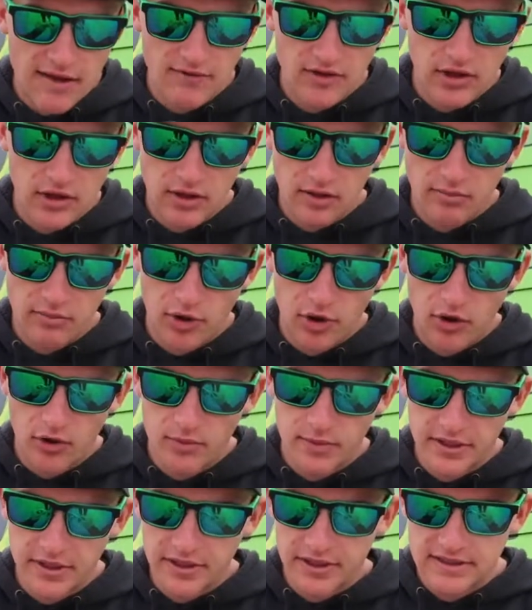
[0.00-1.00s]
have it on a
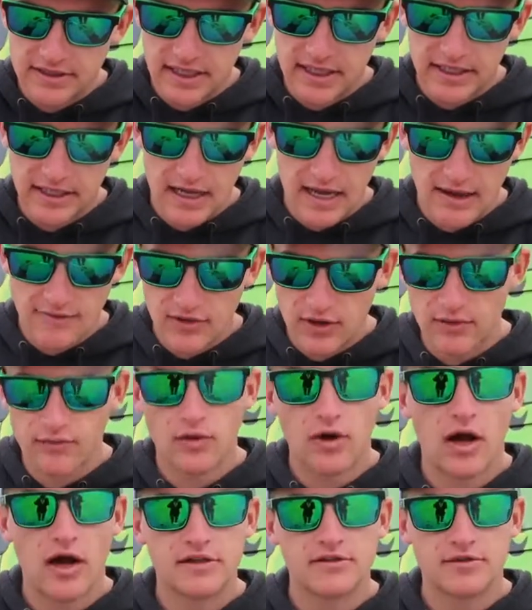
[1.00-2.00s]
pole because I didn't have enough
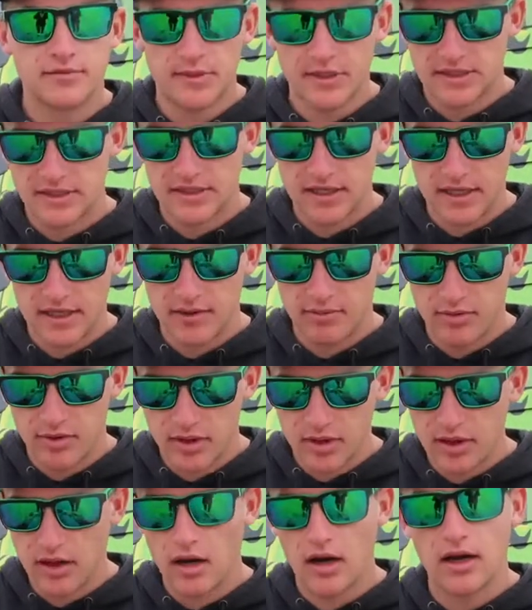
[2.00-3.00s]
rods with me today to
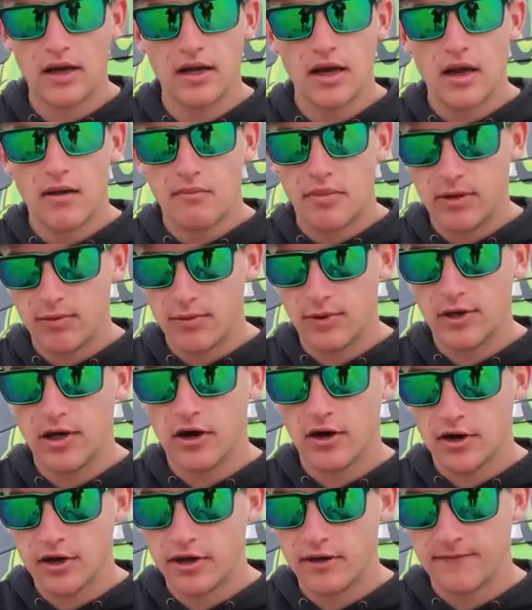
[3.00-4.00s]
put it on, but we
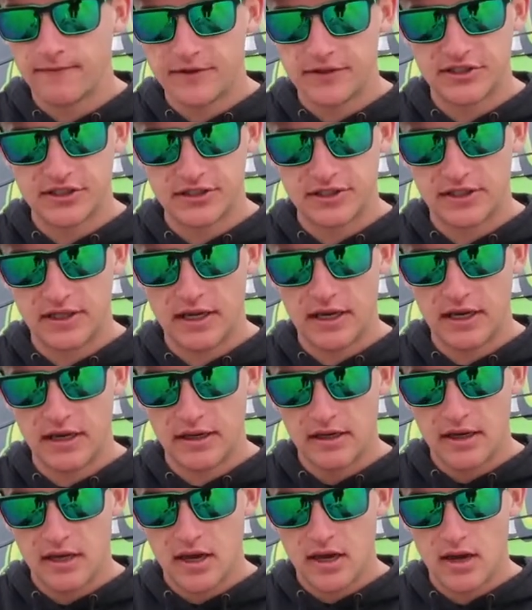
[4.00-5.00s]
are gonna fish it today.
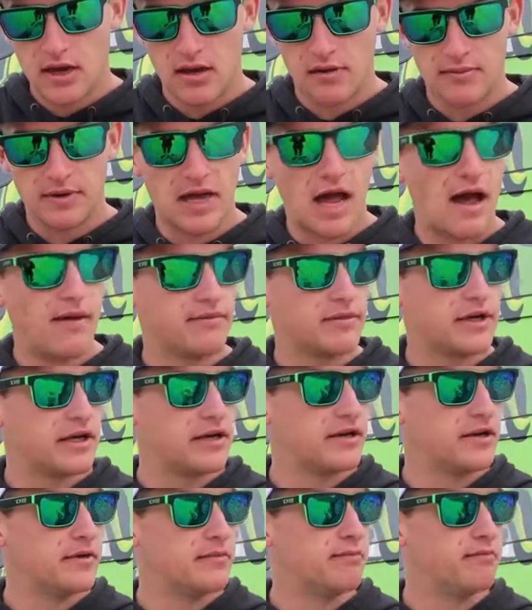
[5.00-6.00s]
I'm
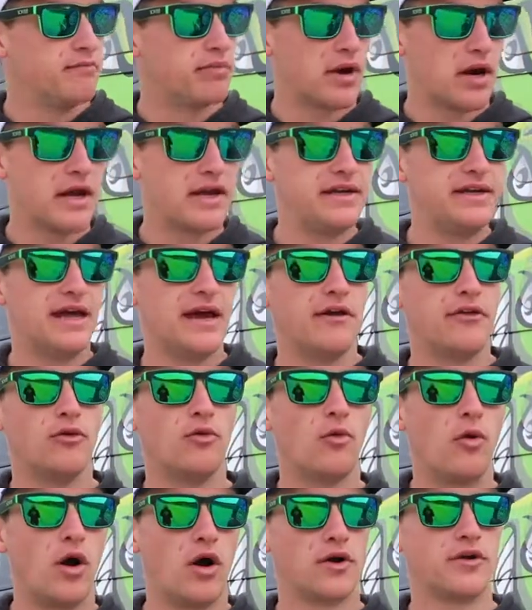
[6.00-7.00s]
gonna break down the
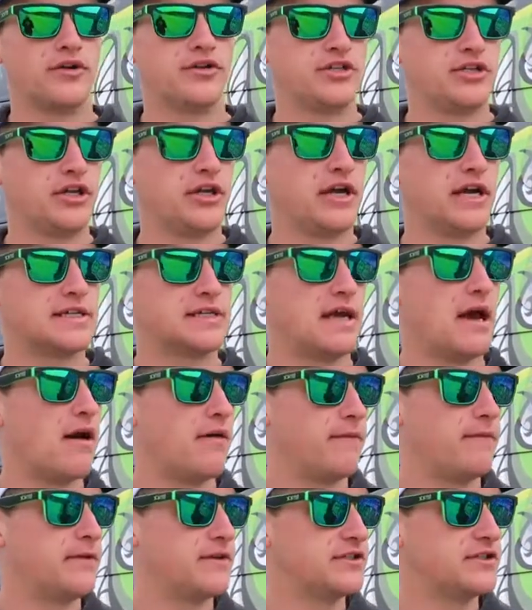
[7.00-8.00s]
water and show you guys how
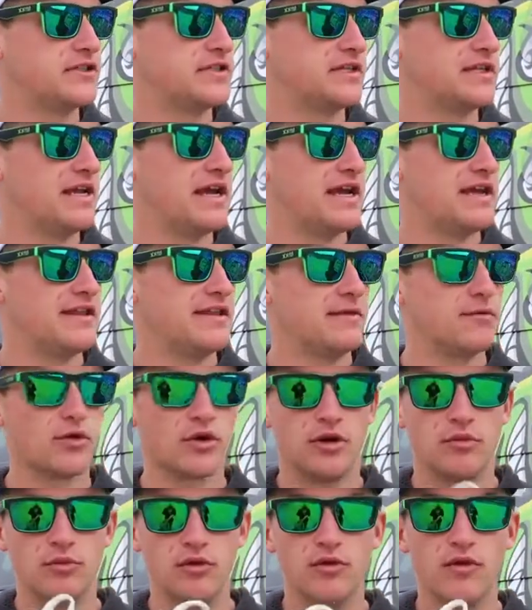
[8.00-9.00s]
I'm fishing today, and then we're
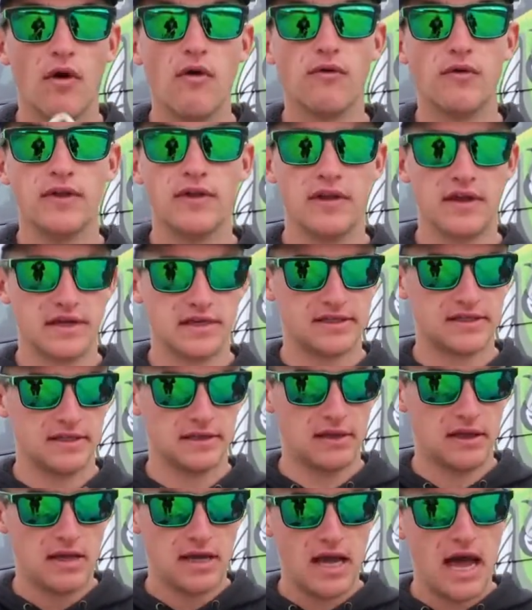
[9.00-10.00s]
gonna move over to this.
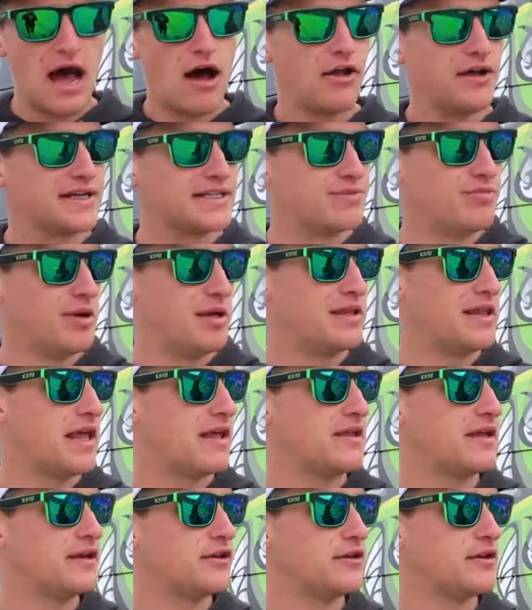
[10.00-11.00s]
And I'll explain
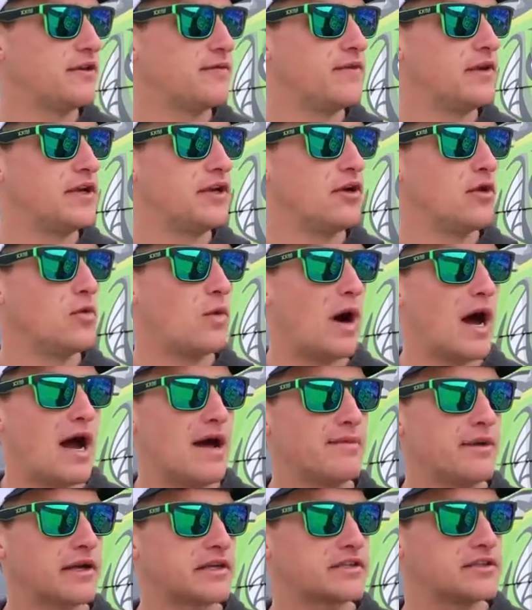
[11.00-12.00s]
that later in the video, why
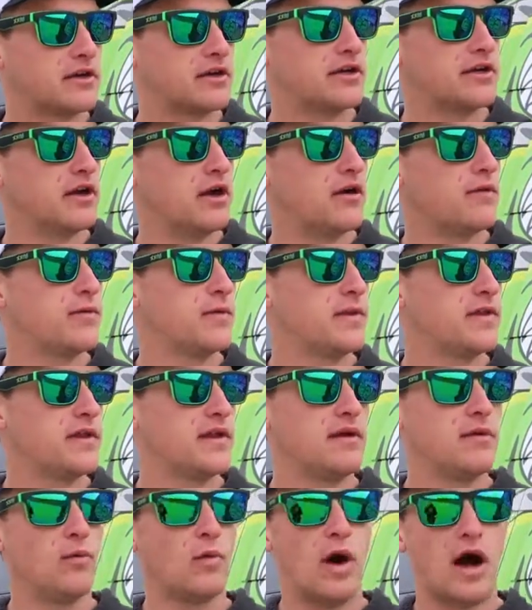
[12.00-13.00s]
I'm not starting off with
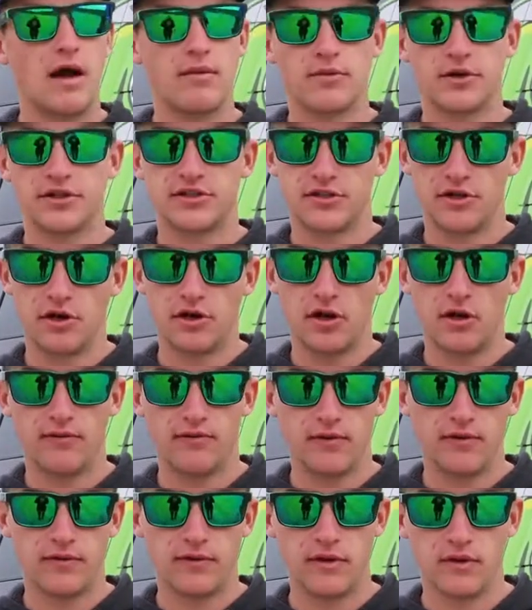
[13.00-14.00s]
it and why I'm gonna start
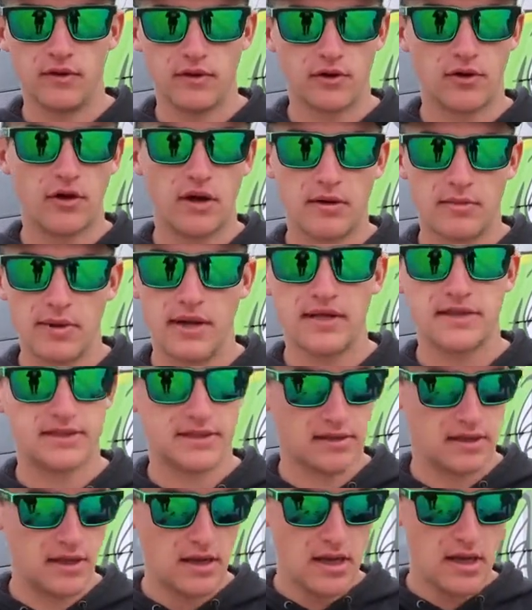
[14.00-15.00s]
off with, you know, the
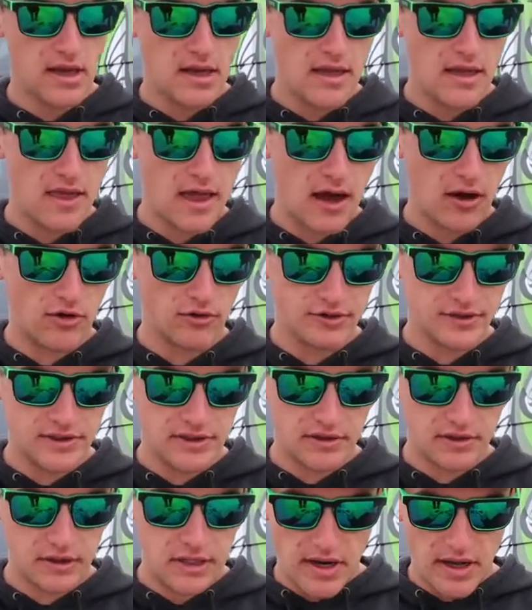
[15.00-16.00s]
crankbaits and that whole
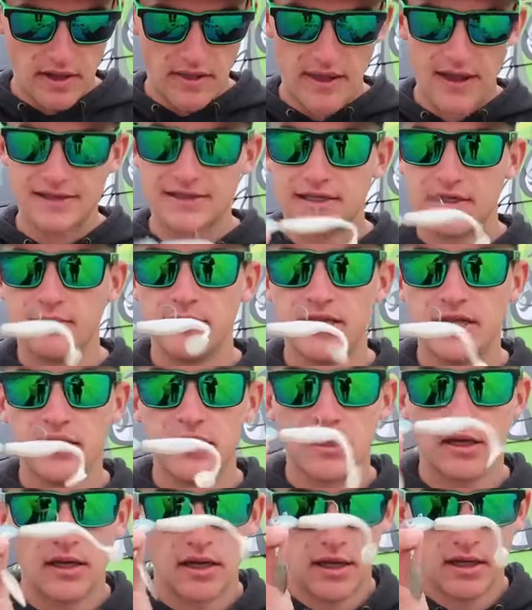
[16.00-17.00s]
deal. But that's gonna
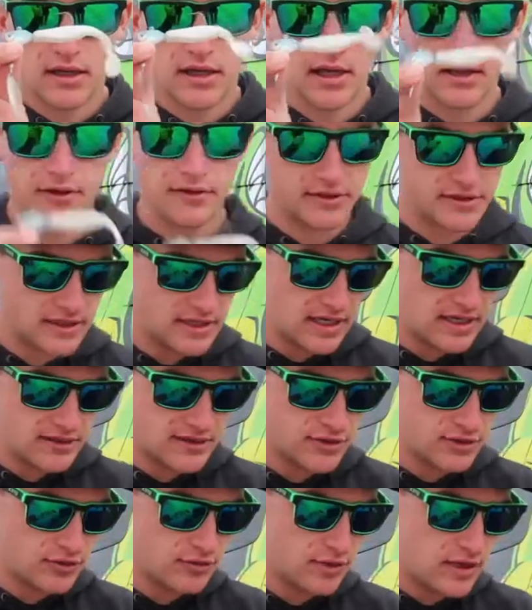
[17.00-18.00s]
be a killer today
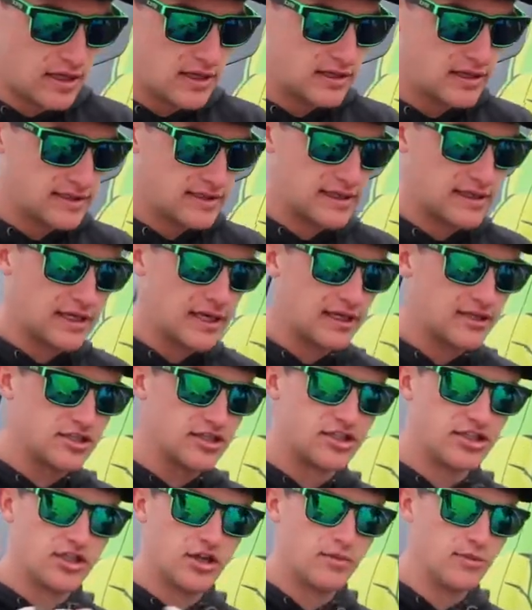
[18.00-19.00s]
too. This thing
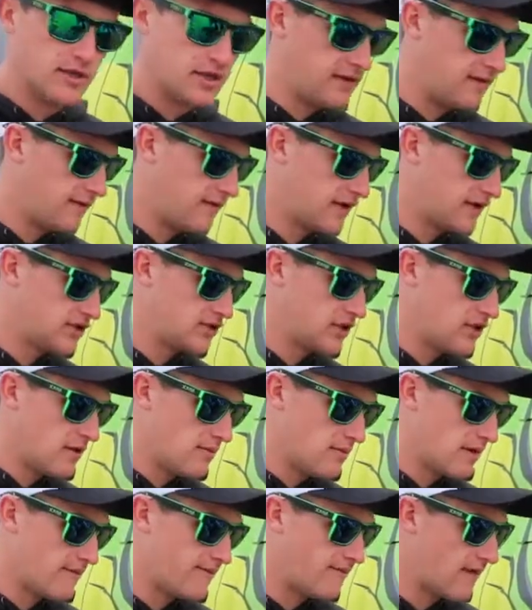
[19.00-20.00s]
catches so many fish,
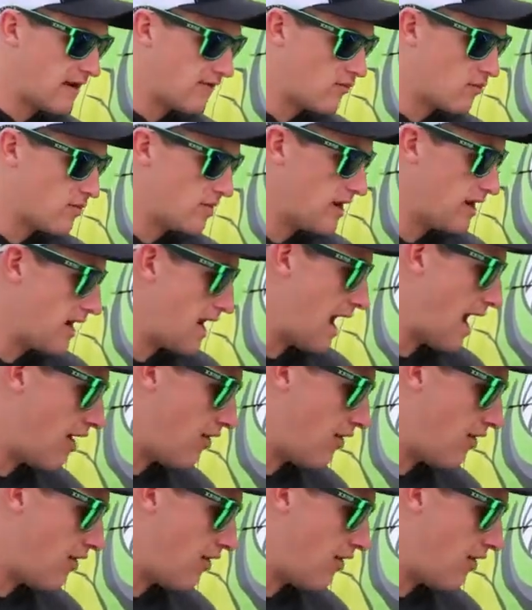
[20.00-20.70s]
my favorite bait